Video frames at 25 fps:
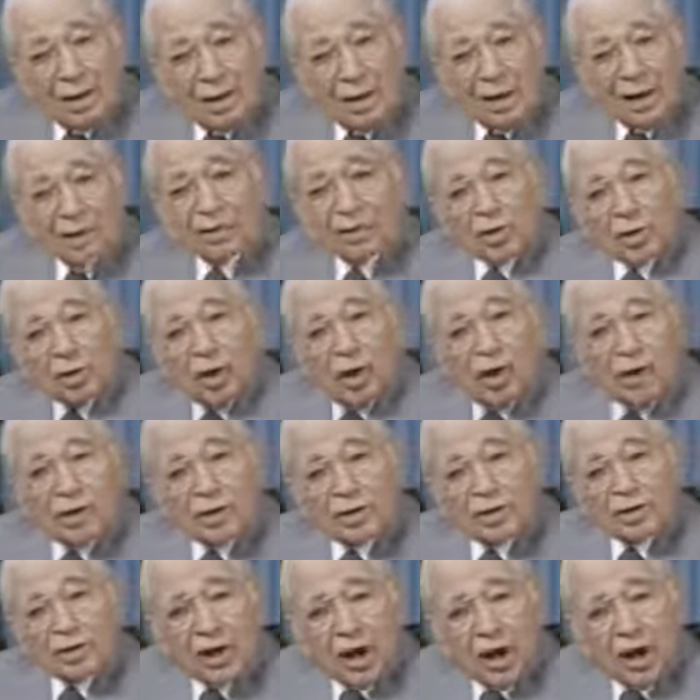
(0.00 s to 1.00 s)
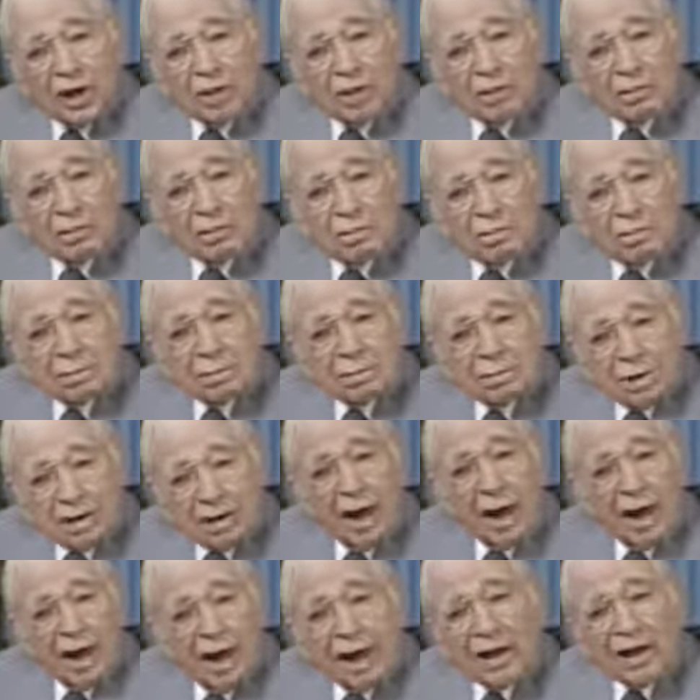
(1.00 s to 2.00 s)
And so I decided
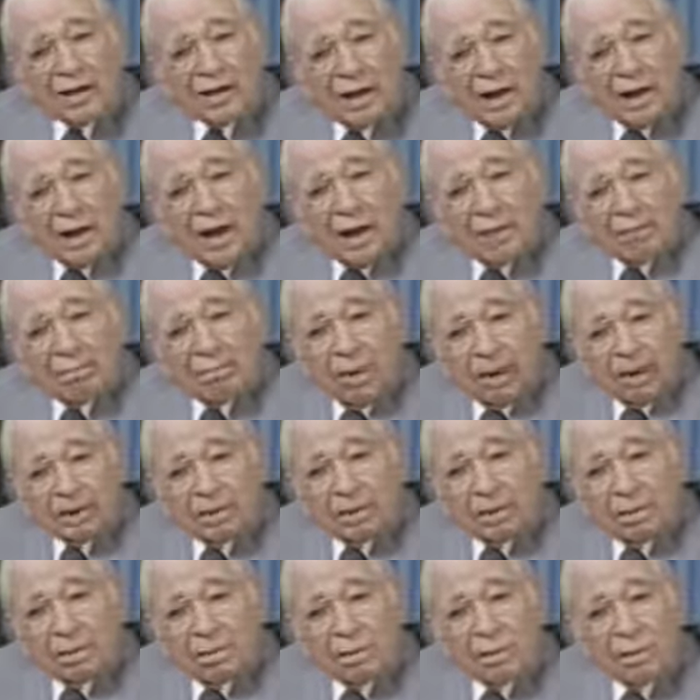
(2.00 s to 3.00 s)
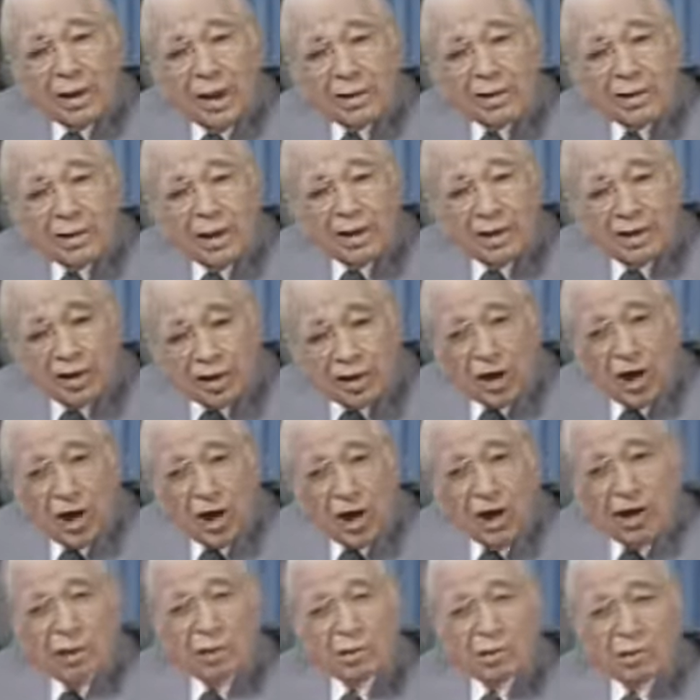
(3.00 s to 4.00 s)
that I had the ambition and the
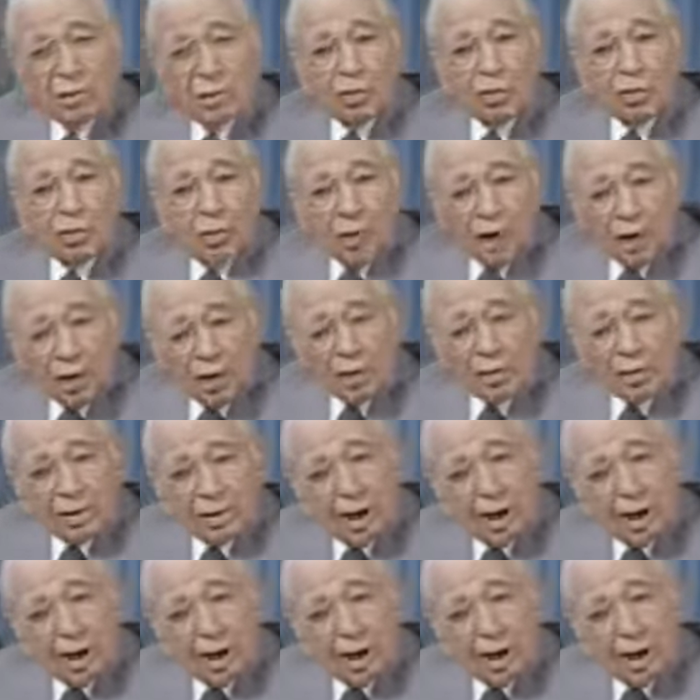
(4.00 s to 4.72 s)
desire to work,